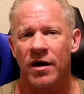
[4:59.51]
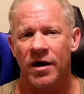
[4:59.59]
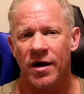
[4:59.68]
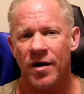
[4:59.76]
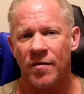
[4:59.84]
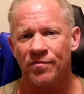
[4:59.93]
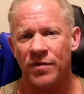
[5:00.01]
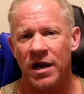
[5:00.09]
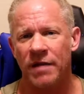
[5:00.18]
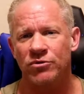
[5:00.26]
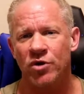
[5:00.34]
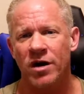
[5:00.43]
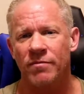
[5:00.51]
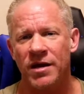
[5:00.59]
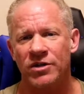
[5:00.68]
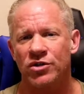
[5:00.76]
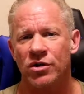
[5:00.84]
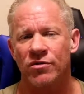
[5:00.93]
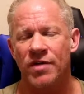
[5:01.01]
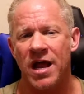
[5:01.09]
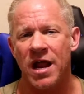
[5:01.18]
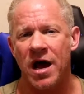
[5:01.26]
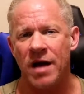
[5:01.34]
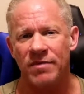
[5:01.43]
And I'm trying to make sure
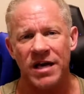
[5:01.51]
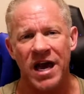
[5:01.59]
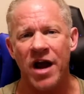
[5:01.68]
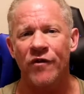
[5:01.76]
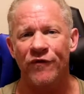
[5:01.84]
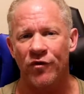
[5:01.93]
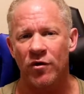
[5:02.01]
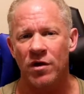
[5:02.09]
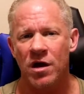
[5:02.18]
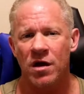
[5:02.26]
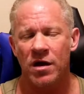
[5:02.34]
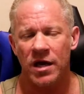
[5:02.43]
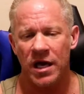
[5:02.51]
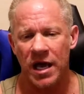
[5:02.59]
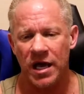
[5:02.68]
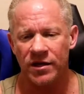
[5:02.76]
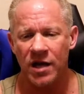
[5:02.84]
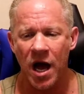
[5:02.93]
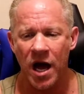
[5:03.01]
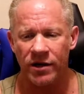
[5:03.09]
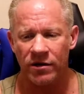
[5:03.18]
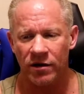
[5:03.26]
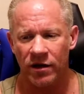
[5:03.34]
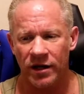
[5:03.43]
that I'm careful and not